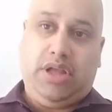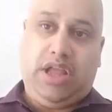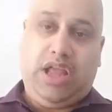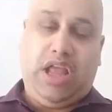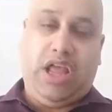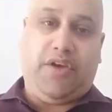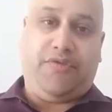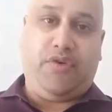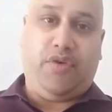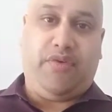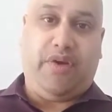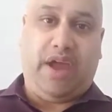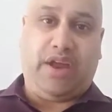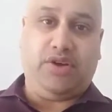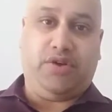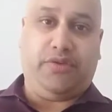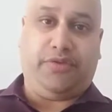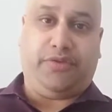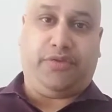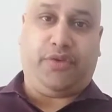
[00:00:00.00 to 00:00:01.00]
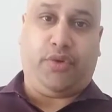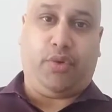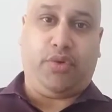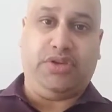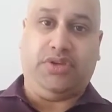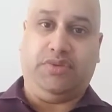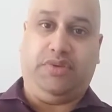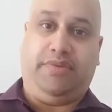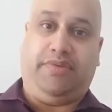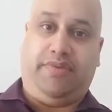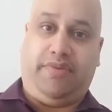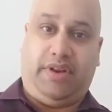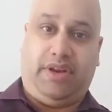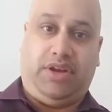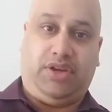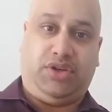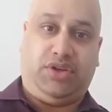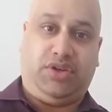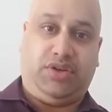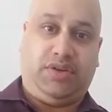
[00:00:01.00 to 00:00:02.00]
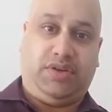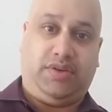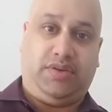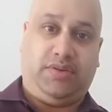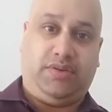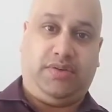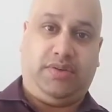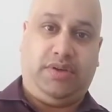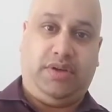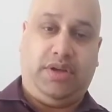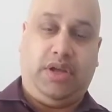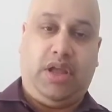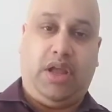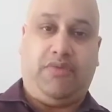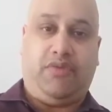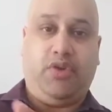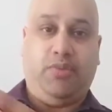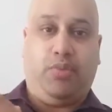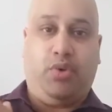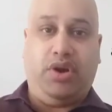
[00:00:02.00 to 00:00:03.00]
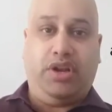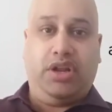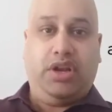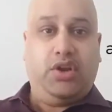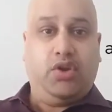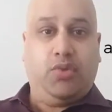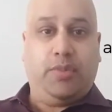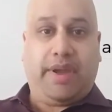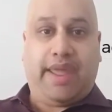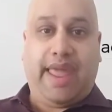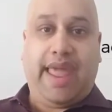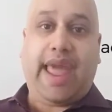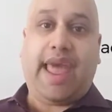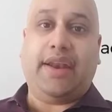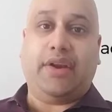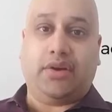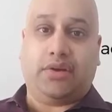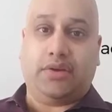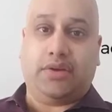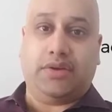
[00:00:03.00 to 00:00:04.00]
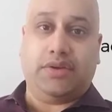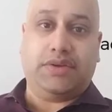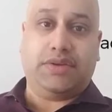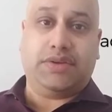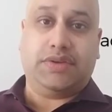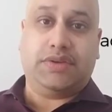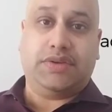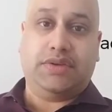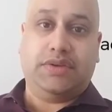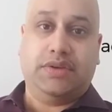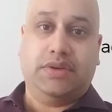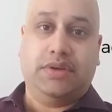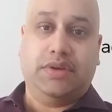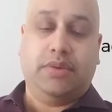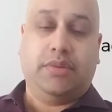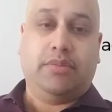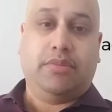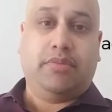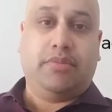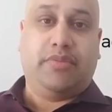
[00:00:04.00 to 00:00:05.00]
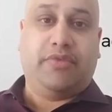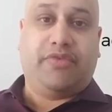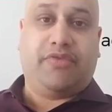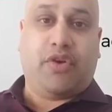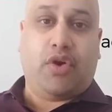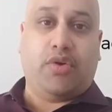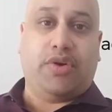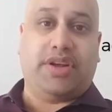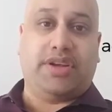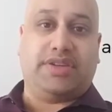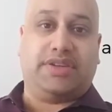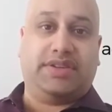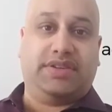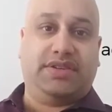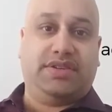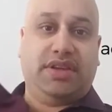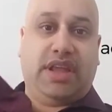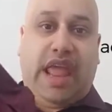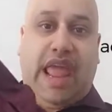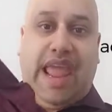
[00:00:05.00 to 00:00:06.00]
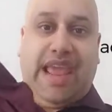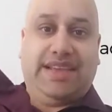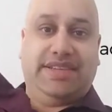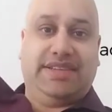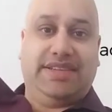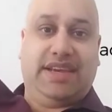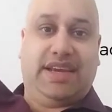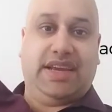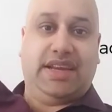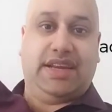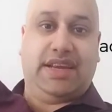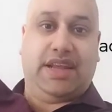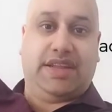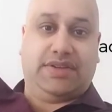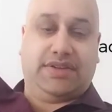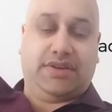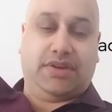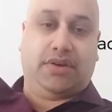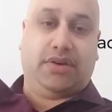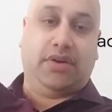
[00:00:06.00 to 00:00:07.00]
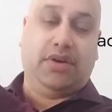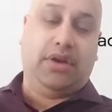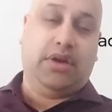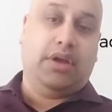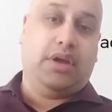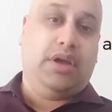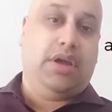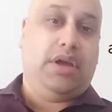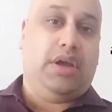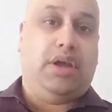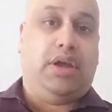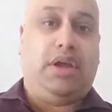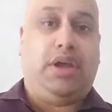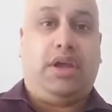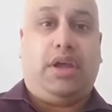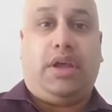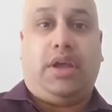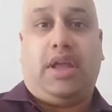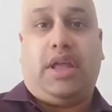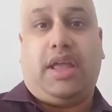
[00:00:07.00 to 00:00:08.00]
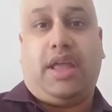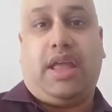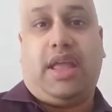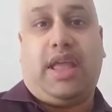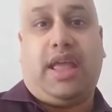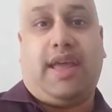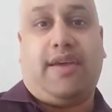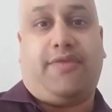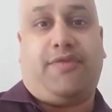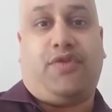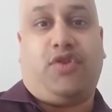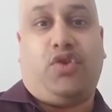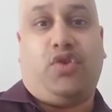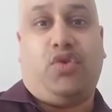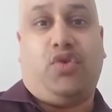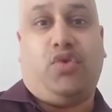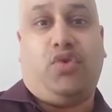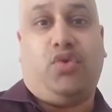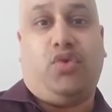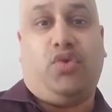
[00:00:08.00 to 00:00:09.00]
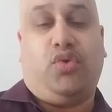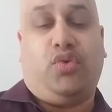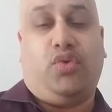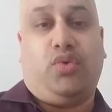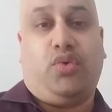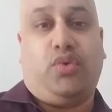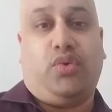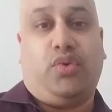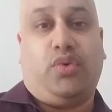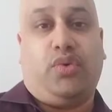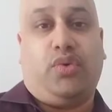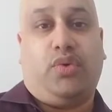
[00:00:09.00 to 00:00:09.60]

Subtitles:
If you've had your floors refinished, if you put in new mechanicals, furnace, AC condenser, if you